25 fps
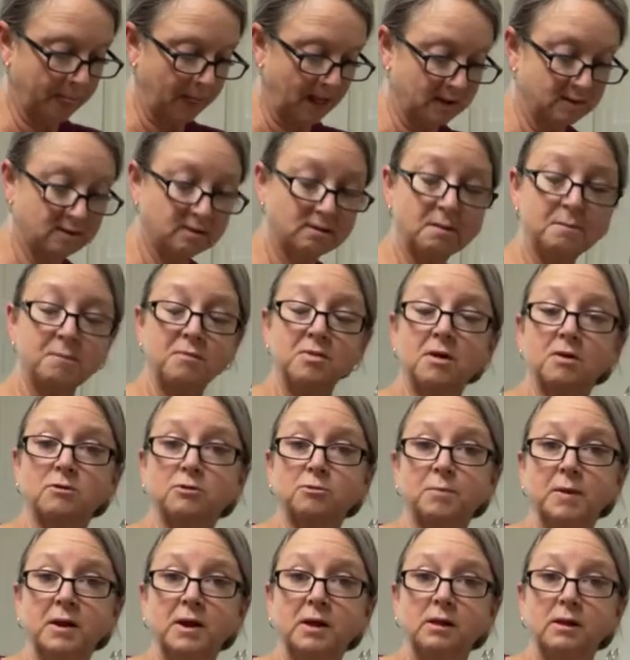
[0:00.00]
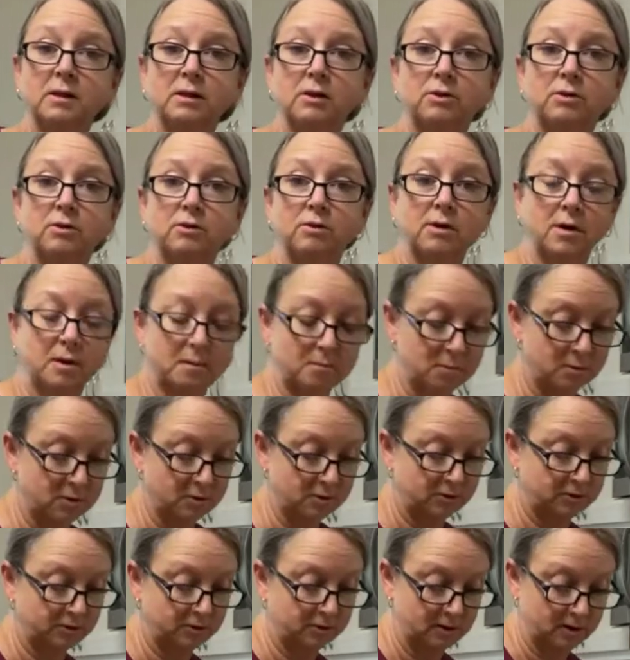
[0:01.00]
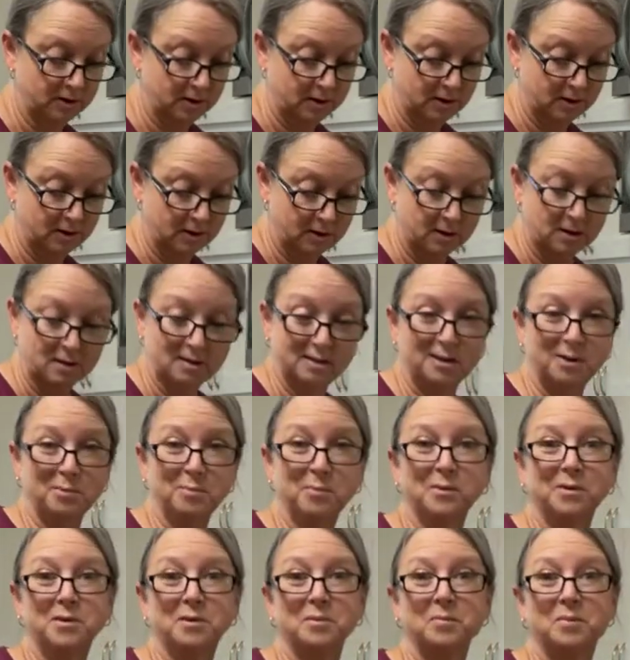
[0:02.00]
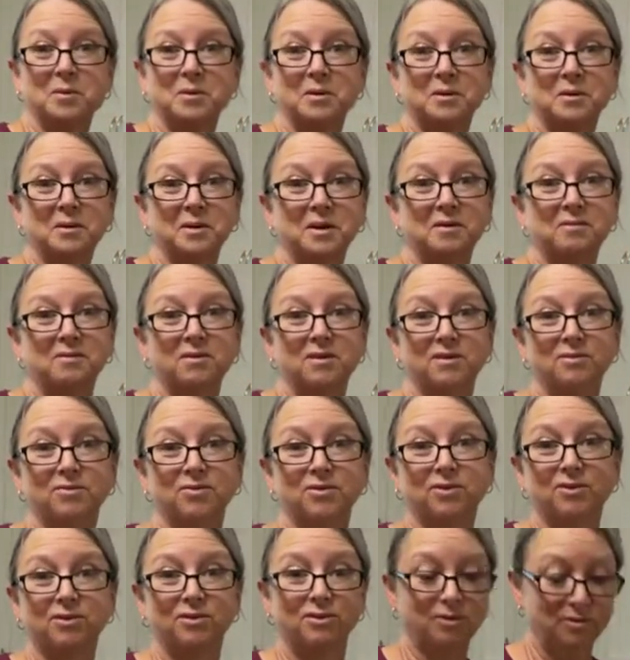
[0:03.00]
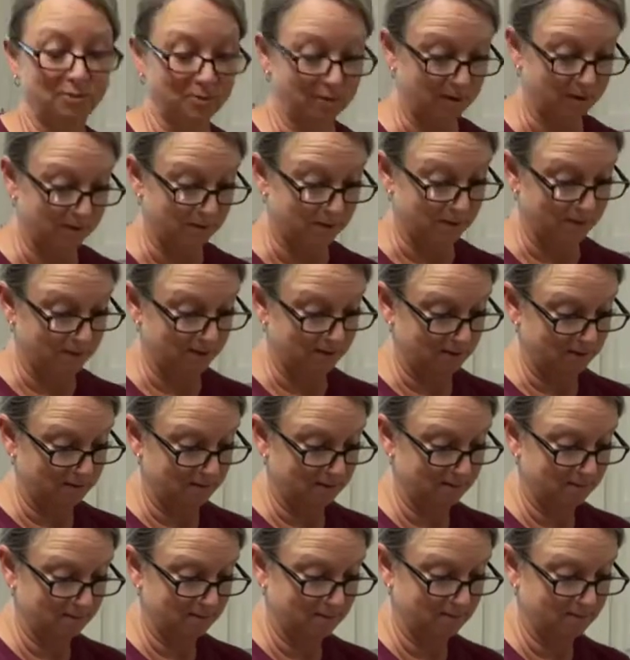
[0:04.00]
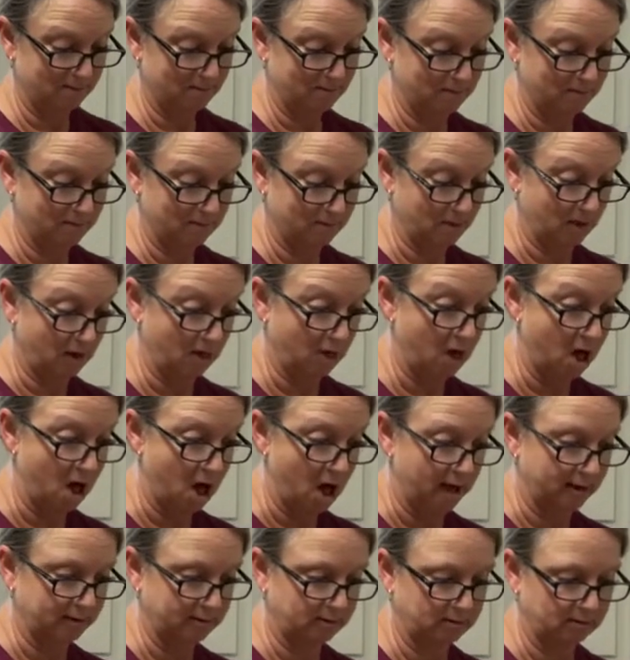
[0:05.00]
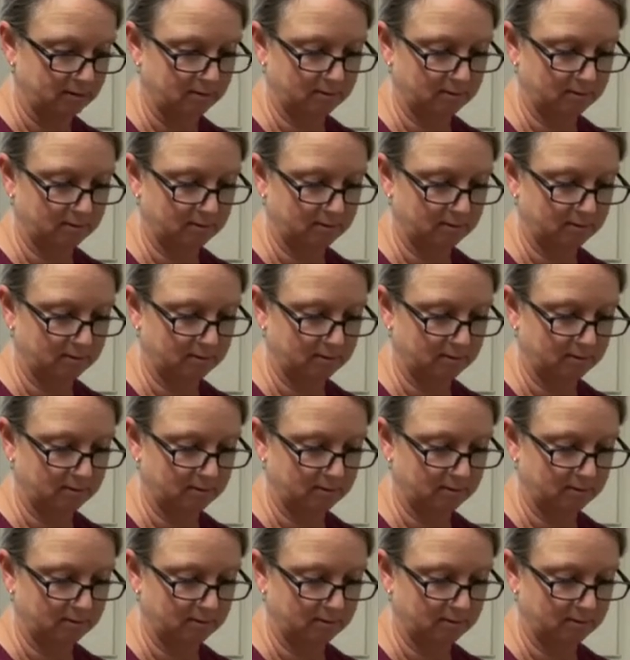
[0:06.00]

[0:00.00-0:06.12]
some of those pickling cucumbers, they're pretty bitter even if you do rub it a lot.